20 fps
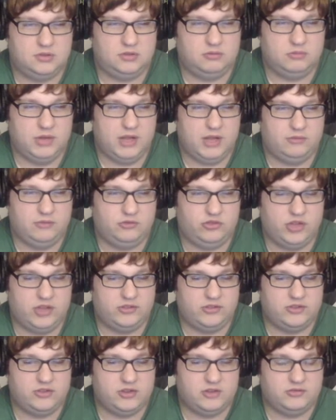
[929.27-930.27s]
We have
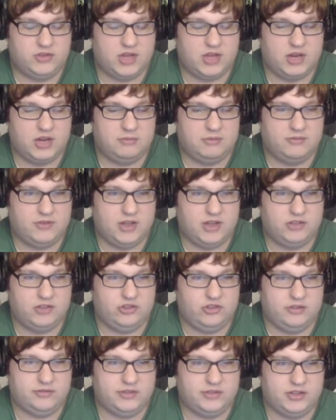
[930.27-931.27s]
just enough time to fight
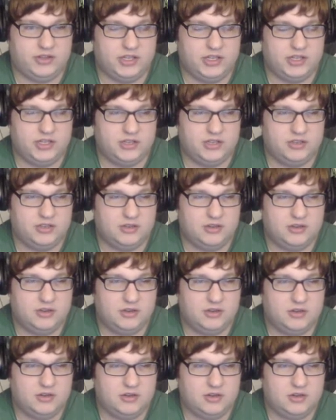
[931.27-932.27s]
Giovanni.
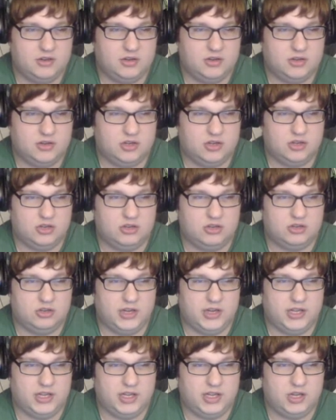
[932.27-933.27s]

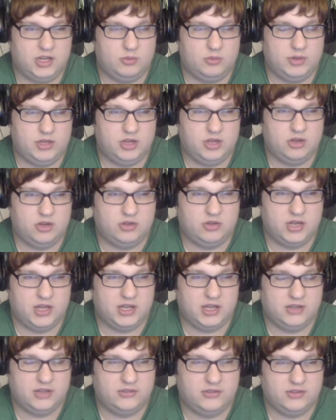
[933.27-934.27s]
Alright, here we go,
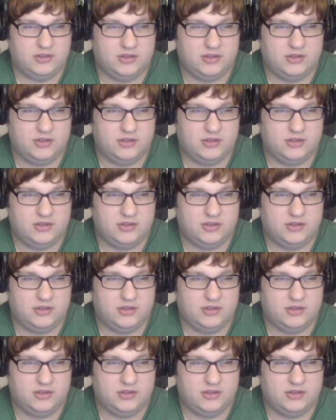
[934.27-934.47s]
guys.